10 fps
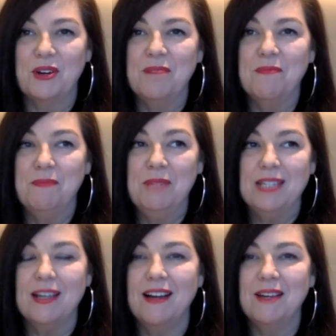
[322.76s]
sorry,
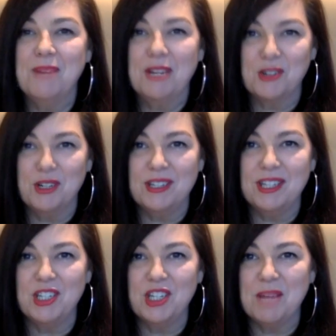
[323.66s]
Ms. Ita Buttrose,
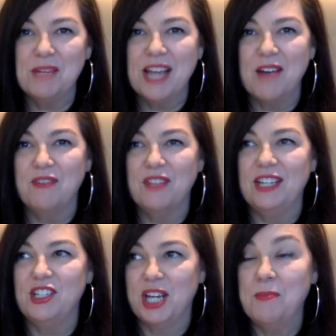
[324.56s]
the chair, now
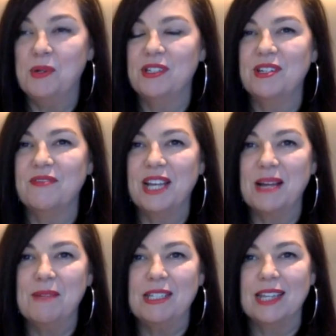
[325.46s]
the chairperson of the
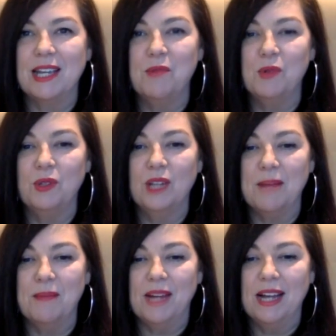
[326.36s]
ABC, yeah. will
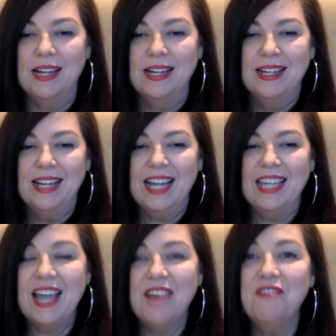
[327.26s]
um,
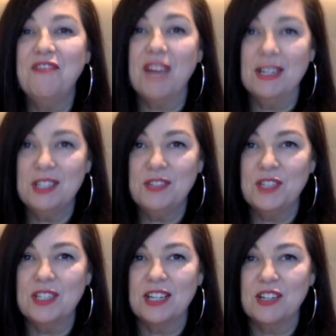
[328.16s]
allow the funds
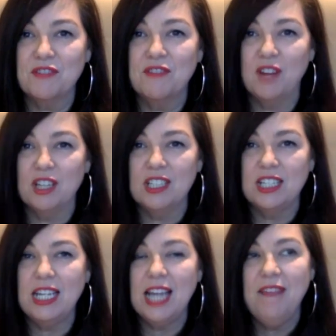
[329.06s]
for such
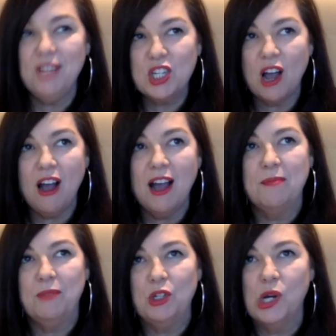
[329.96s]
frivolity. At the
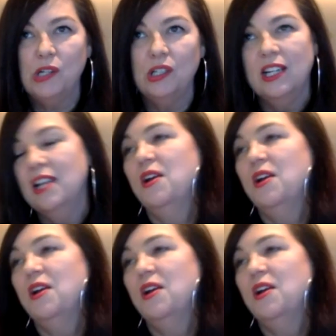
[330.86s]
time, you know,